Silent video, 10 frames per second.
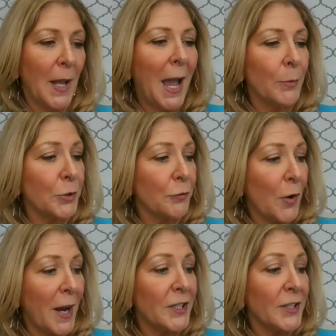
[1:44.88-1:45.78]
I was
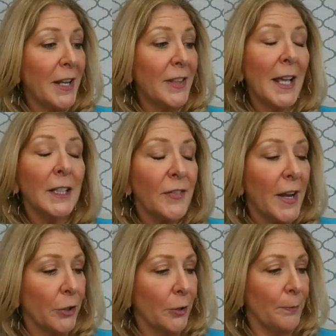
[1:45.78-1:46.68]
afraid to take the
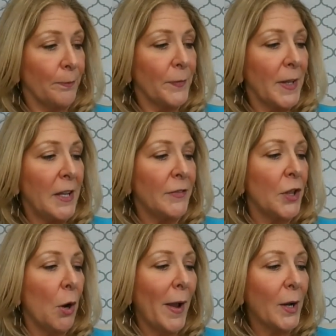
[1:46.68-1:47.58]
elevator,
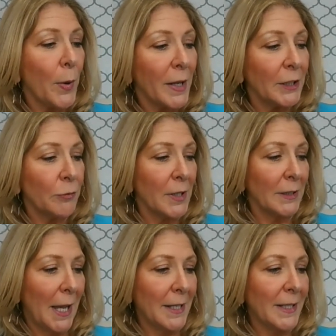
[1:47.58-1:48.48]
even though I quickly
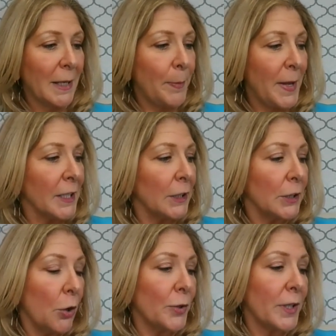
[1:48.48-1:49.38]
realized that being
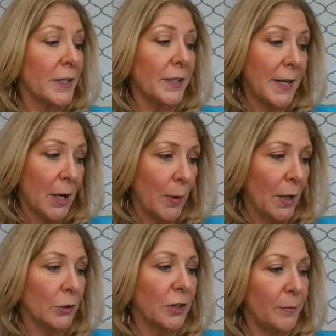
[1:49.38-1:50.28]
alone in a
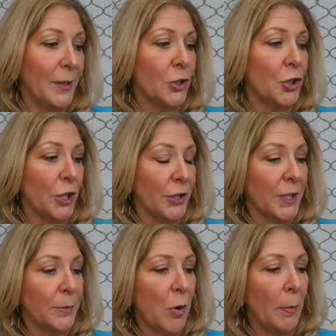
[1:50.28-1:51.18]
stairwell could have been just
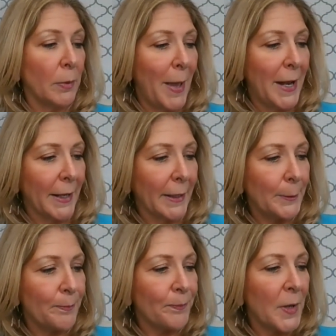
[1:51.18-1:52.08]
as problematic.
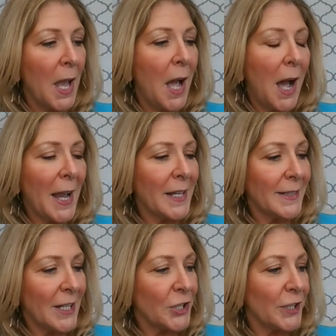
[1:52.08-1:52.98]
I
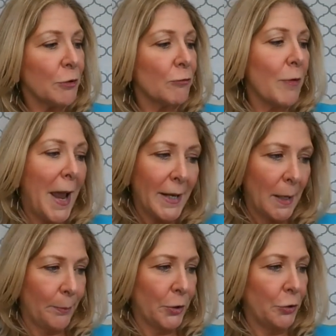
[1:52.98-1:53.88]
essentially ran
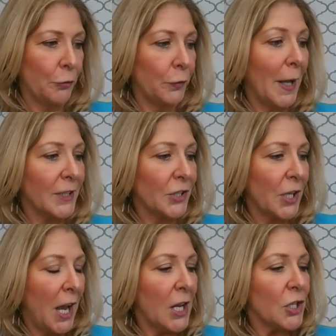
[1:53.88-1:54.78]
up the 2
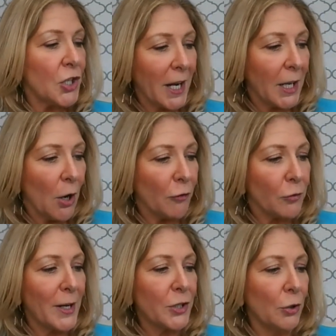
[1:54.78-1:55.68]
flights, checking
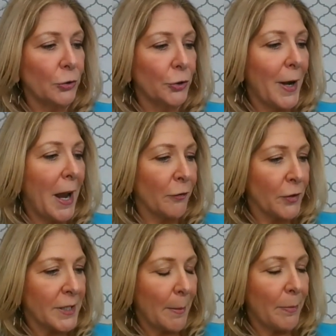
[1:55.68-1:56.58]
over my shoulder
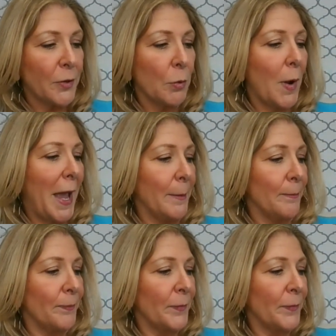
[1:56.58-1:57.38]
every step of the way.